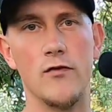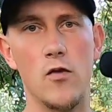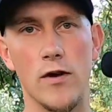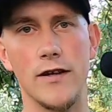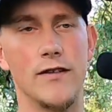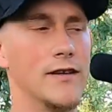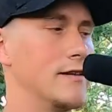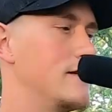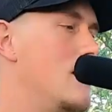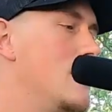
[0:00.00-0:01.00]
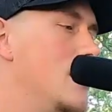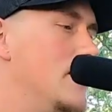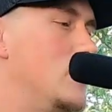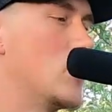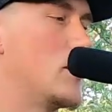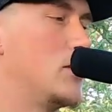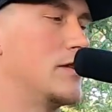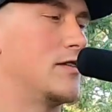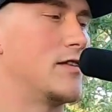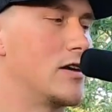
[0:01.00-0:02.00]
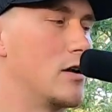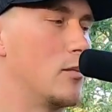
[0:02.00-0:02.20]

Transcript: For instance, if you want to put this thing on a